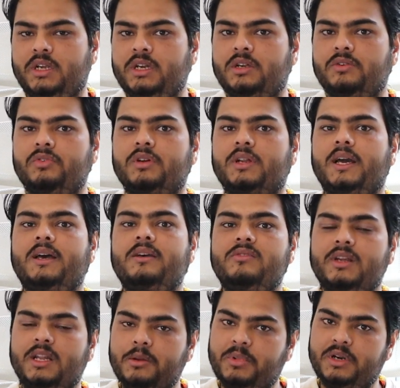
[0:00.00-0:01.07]
interviewer has
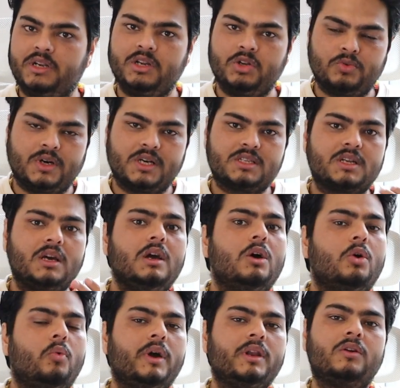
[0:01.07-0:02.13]
the liberty to ask
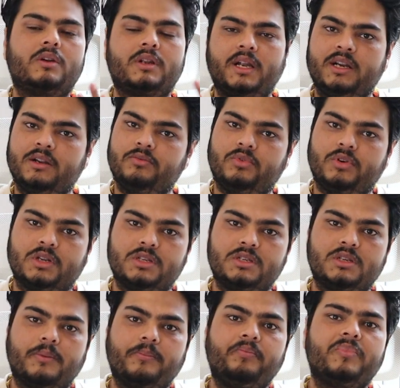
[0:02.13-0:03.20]
why not random
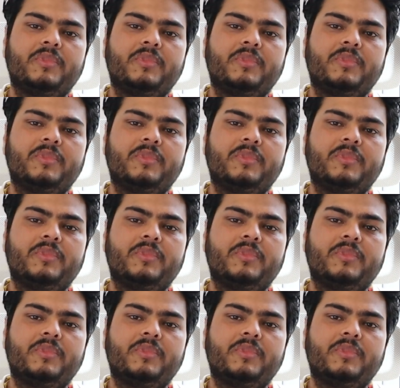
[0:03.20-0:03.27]
forest?